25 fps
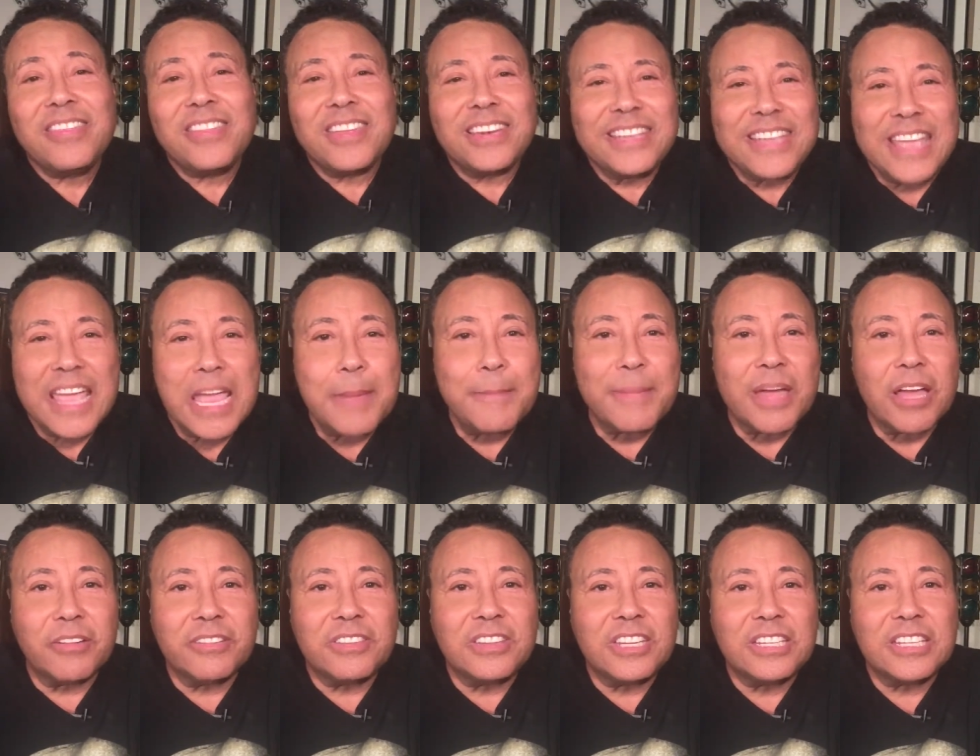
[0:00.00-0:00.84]
that came
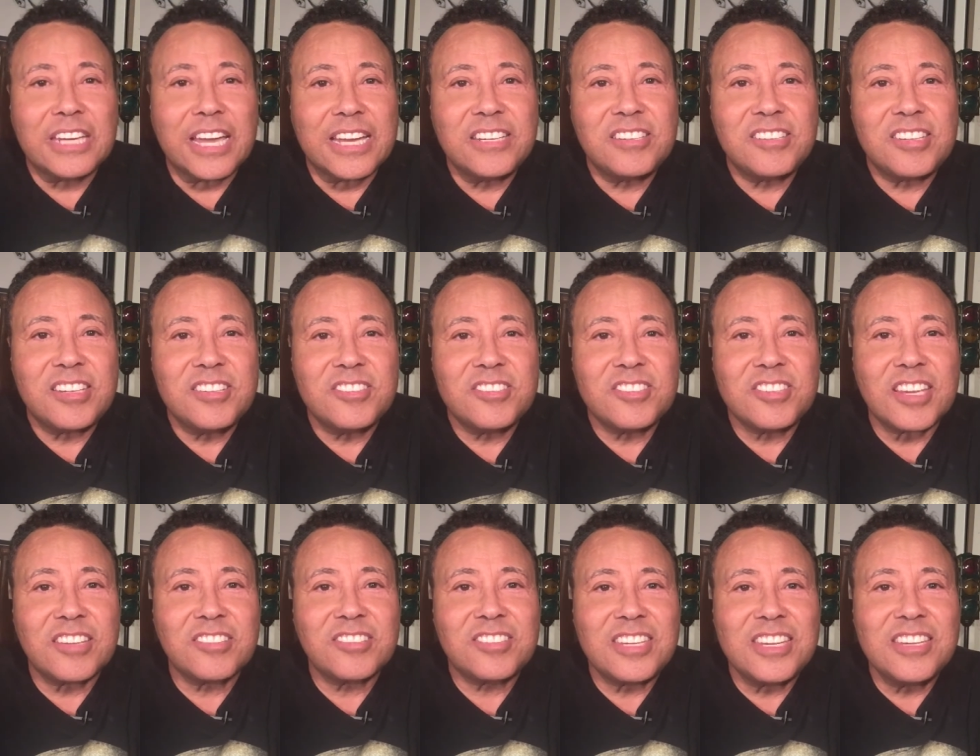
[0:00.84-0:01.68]
out in the
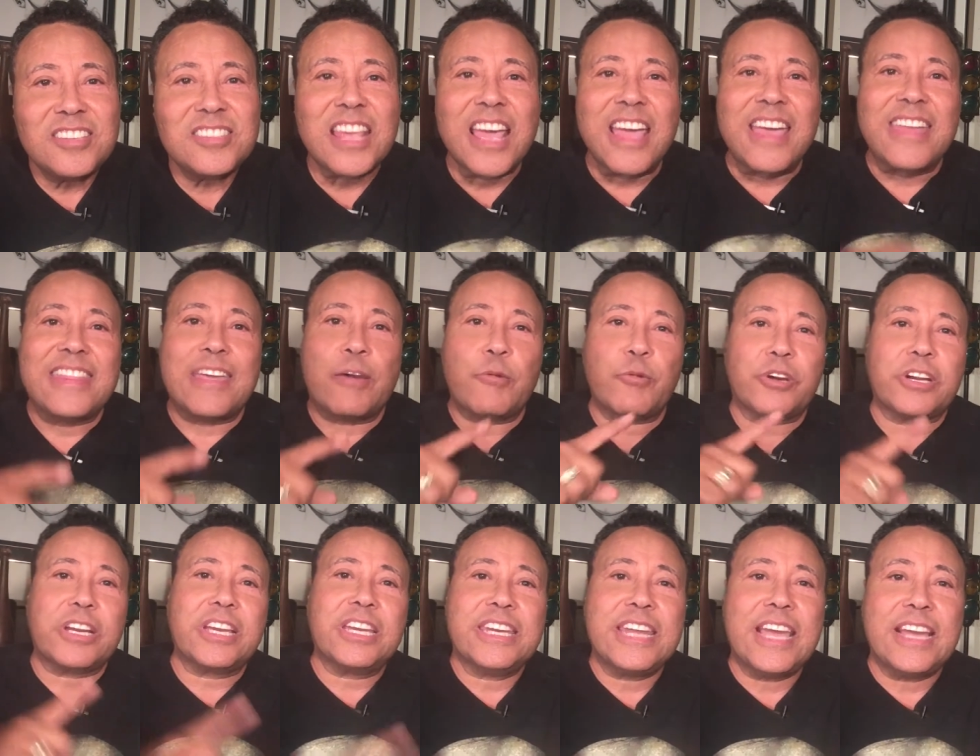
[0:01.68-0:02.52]
1960s that were
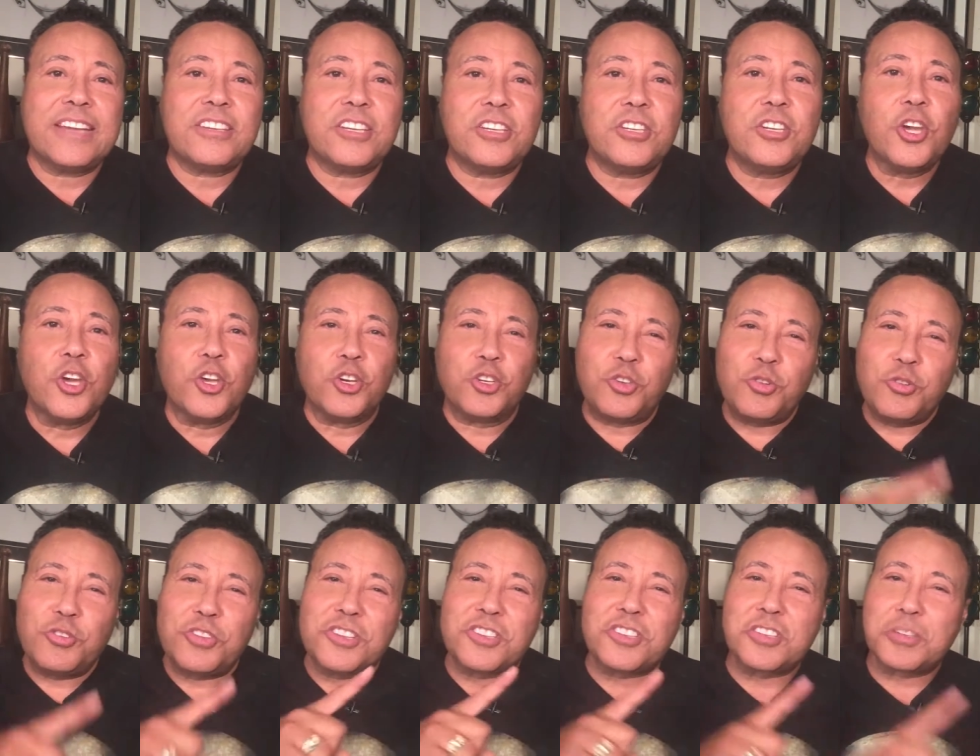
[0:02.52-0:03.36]
connected
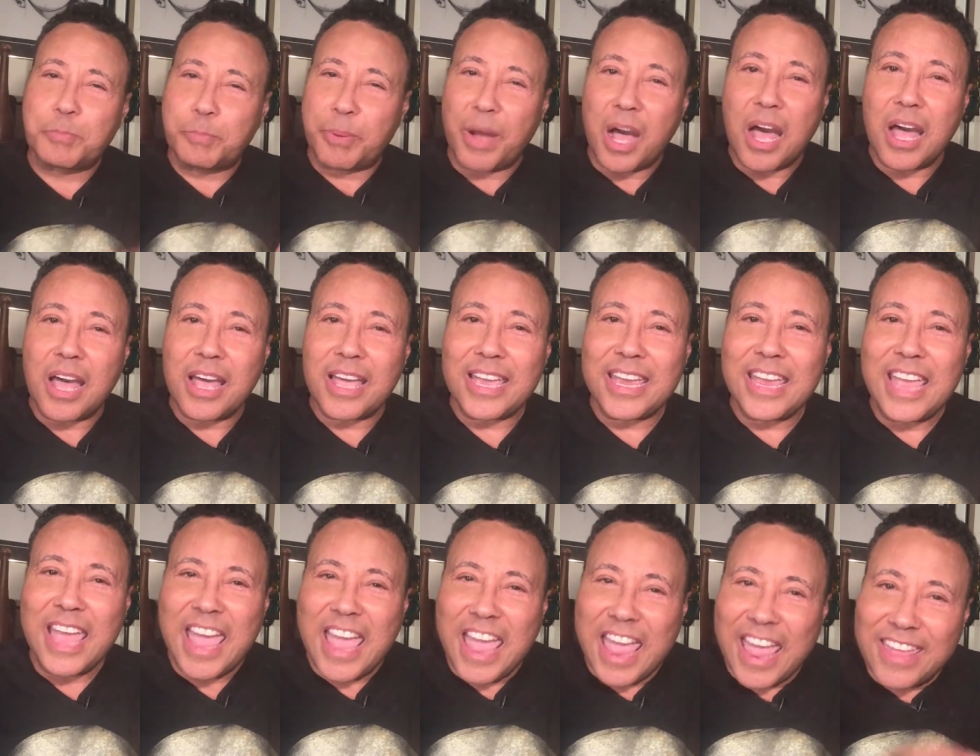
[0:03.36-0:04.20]
to the spy
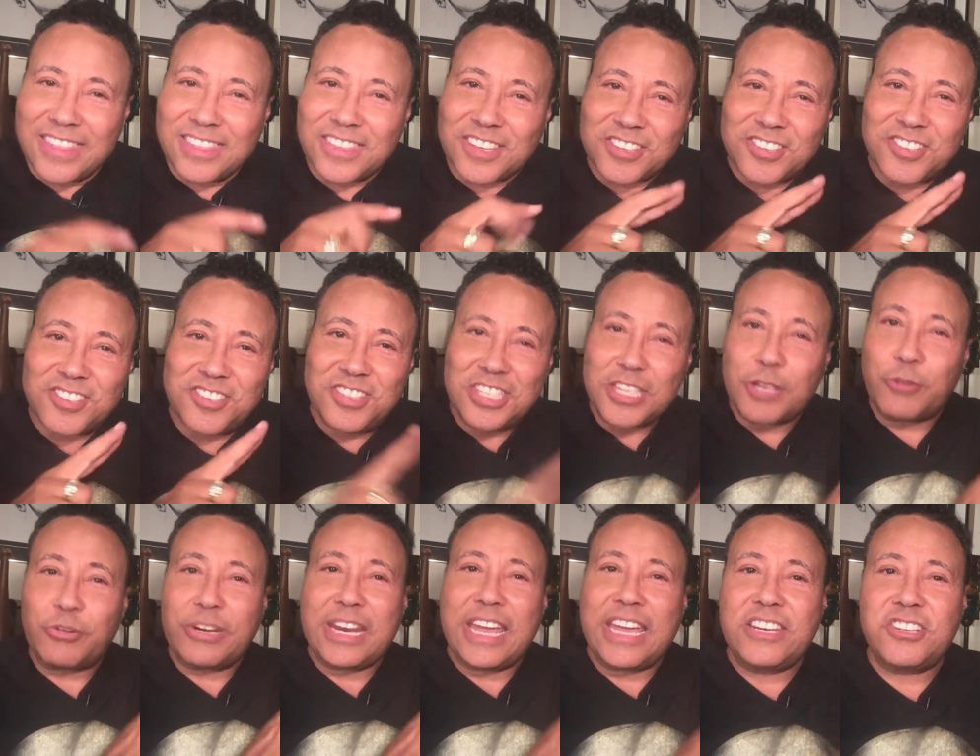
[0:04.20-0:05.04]
and the
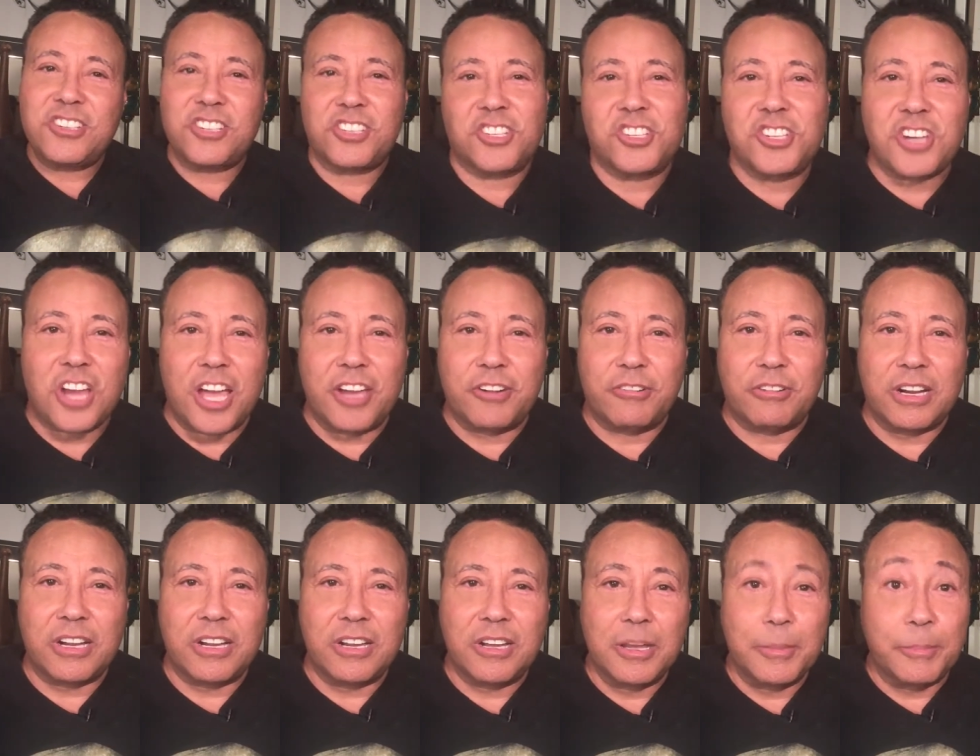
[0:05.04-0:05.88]
secret agent
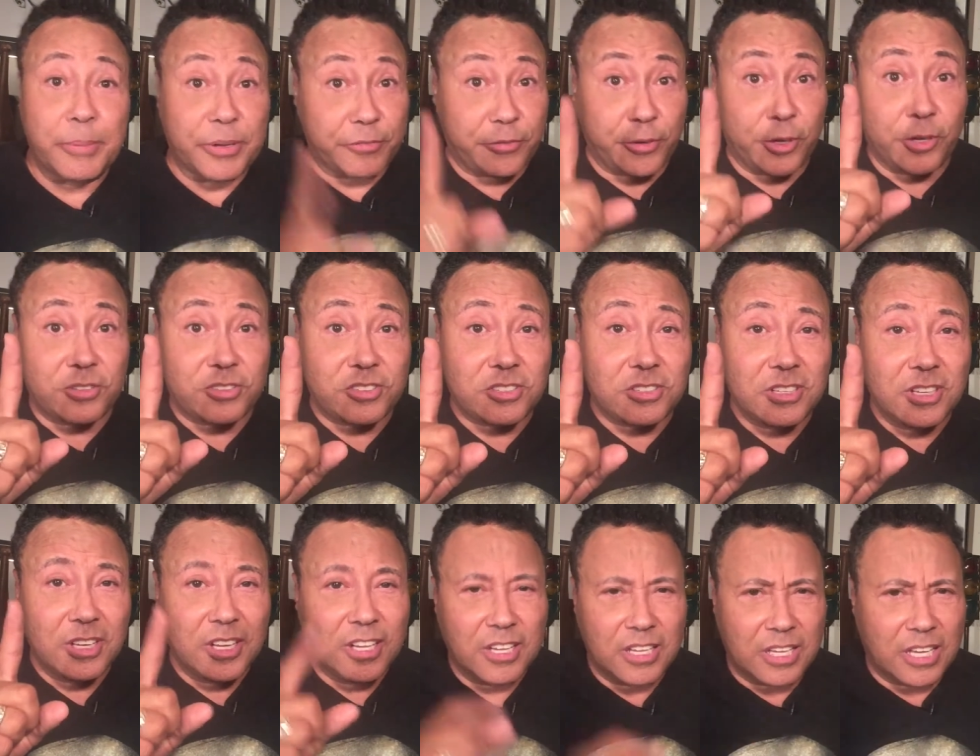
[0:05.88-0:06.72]
genre. But first,
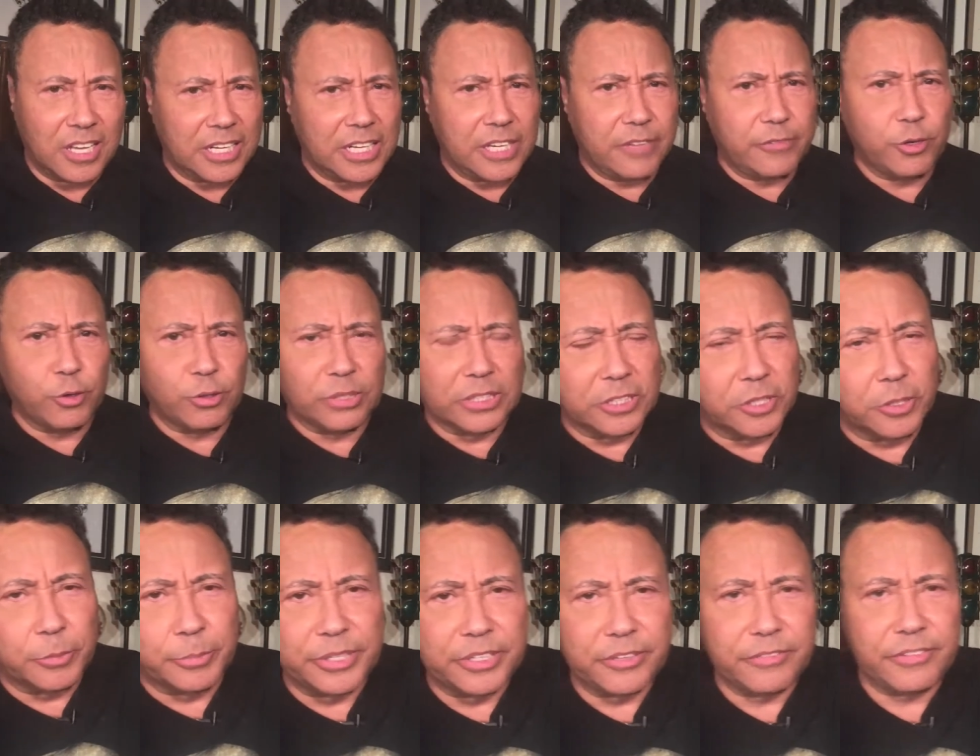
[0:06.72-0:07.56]
got to give you a
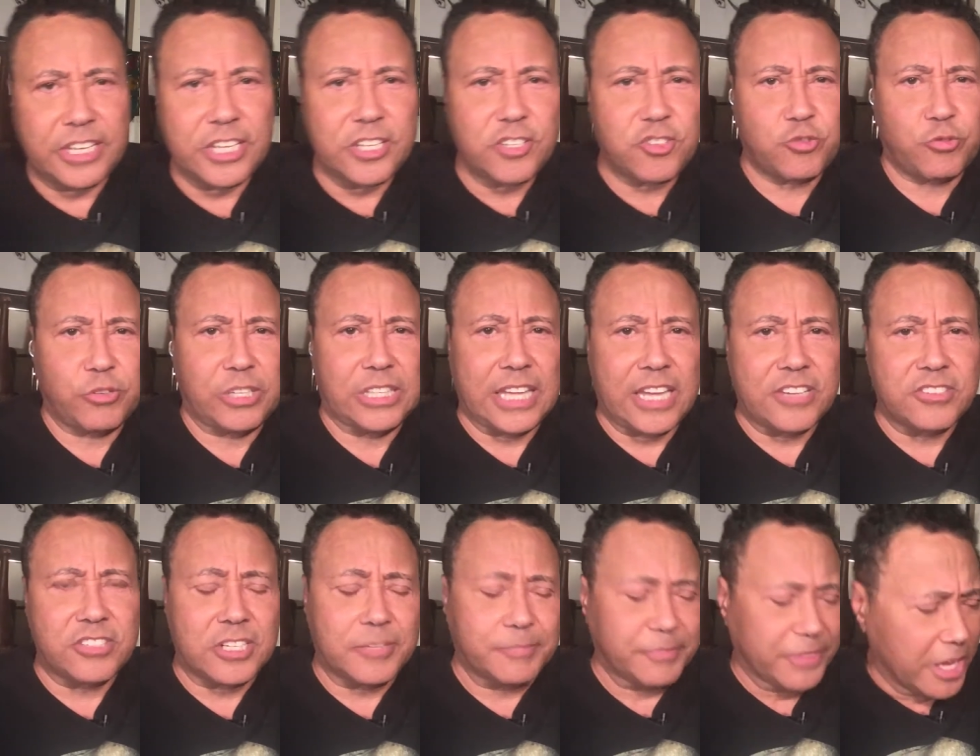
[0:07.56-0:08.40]
little bit of a history
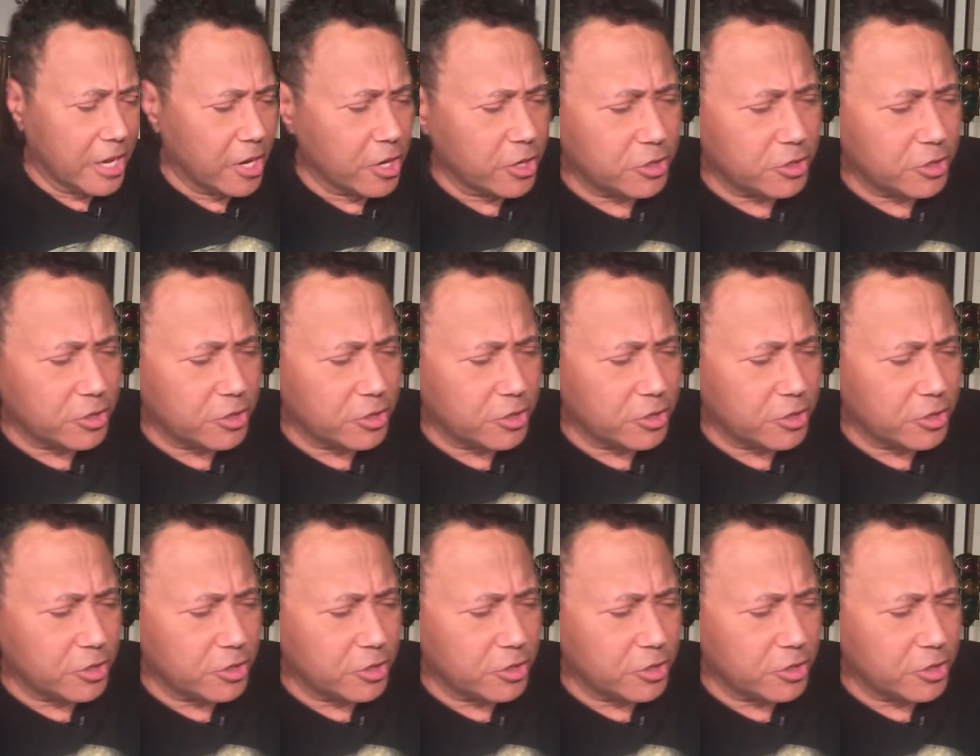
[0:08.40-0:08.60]
lesson.